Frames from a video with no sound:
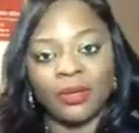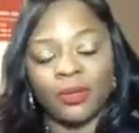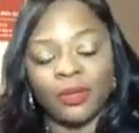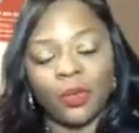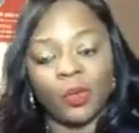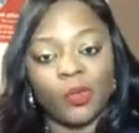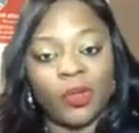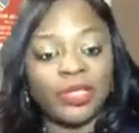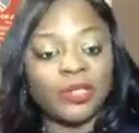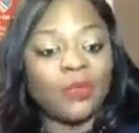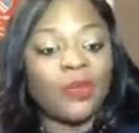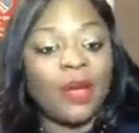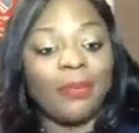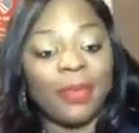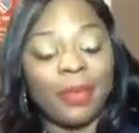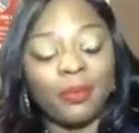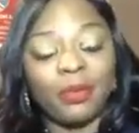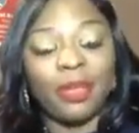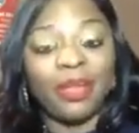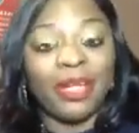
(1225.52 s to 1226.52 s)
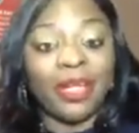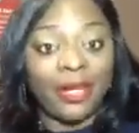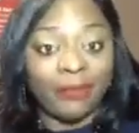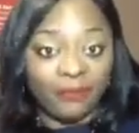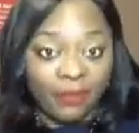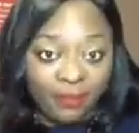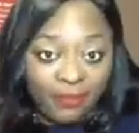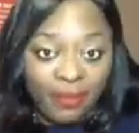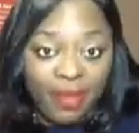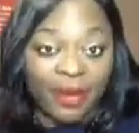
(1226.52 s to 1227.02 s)
The reason why people are
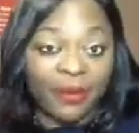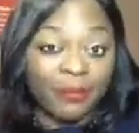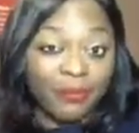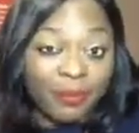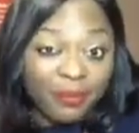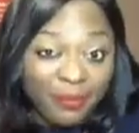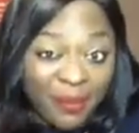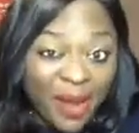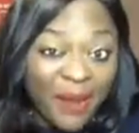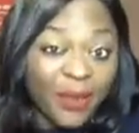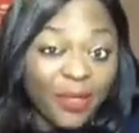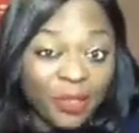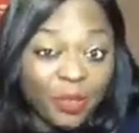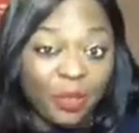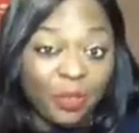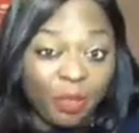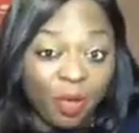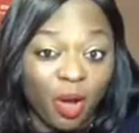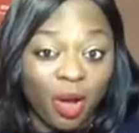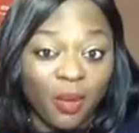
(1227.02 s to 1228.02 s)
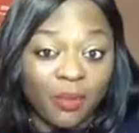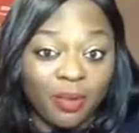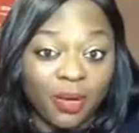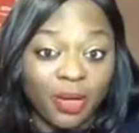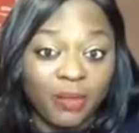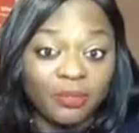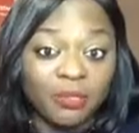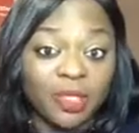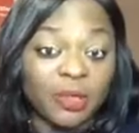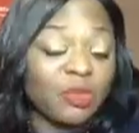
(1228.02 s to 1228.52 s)
having marital
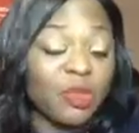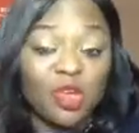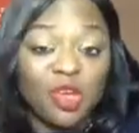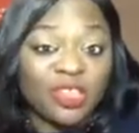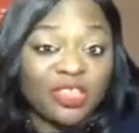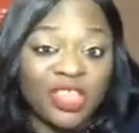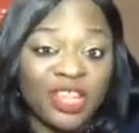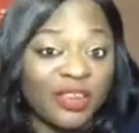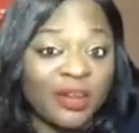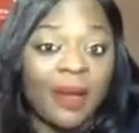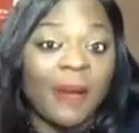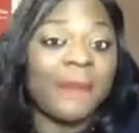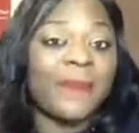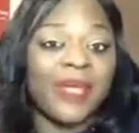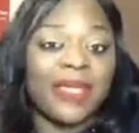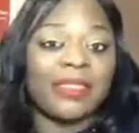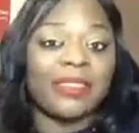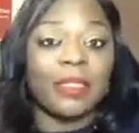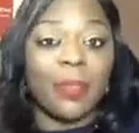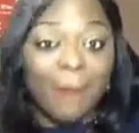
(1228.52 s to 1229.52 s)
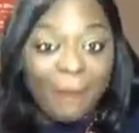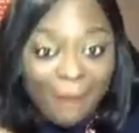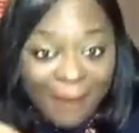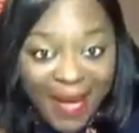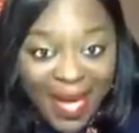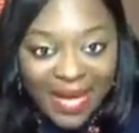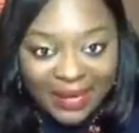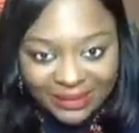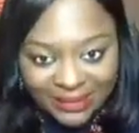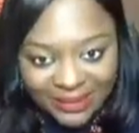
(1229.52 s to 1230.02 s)
problems is because they're not being the
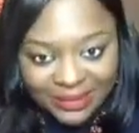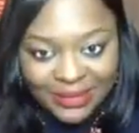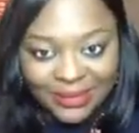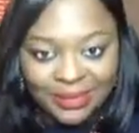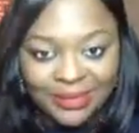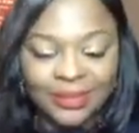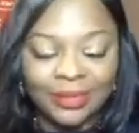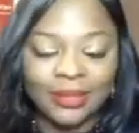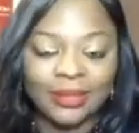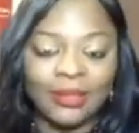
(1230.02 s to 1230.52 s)
best.